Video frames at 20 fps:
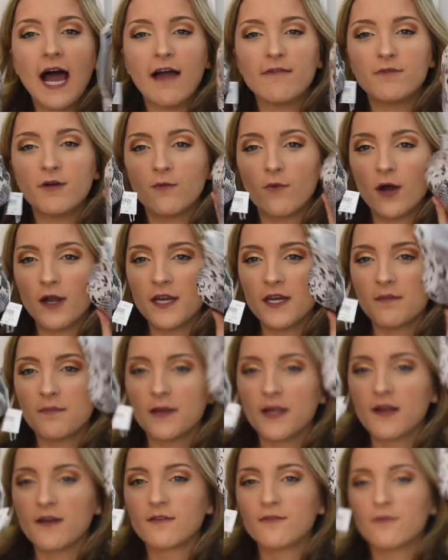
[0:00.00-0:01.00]
I've been wanting to
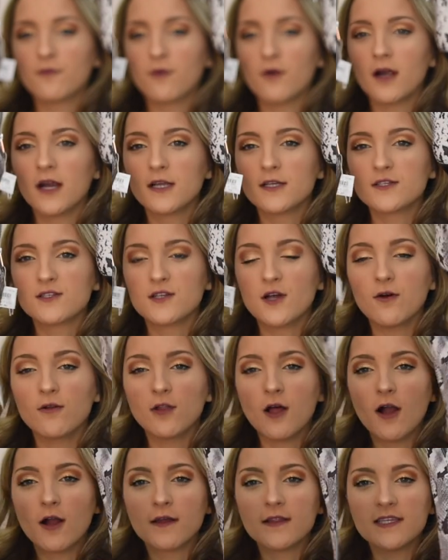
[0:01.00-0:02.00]
pair for so
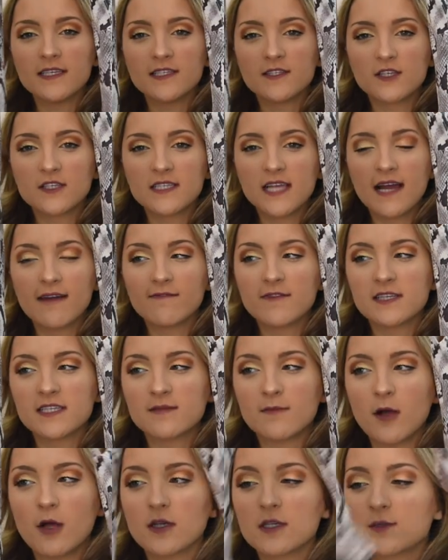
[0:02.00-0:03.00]
long. These just have the
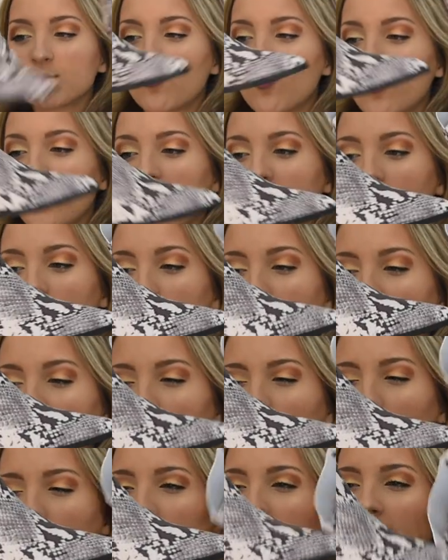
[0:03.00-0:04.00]
smallest point,
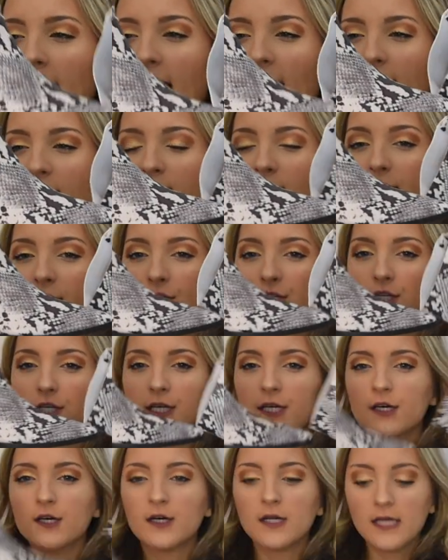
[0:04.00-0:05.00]
about one and a half inch
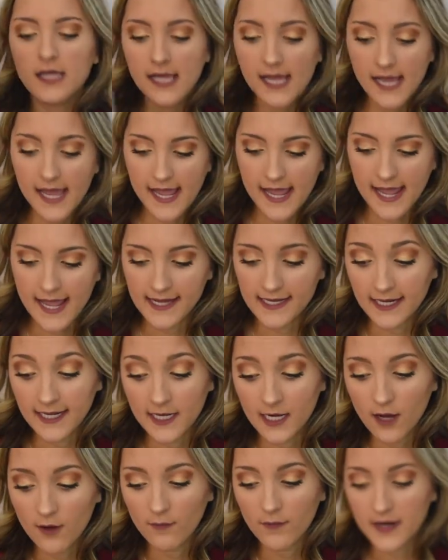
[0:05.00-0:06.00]
heel, and I
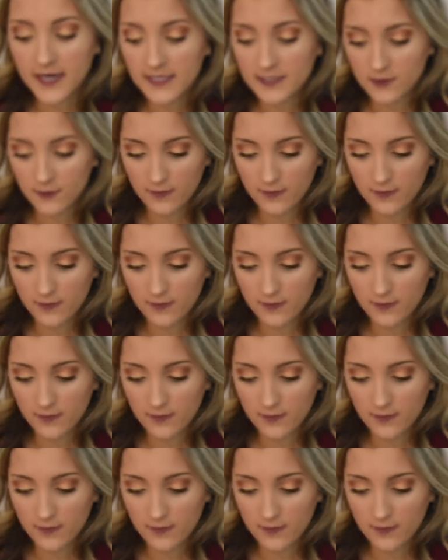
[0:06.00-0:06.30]
cannot wait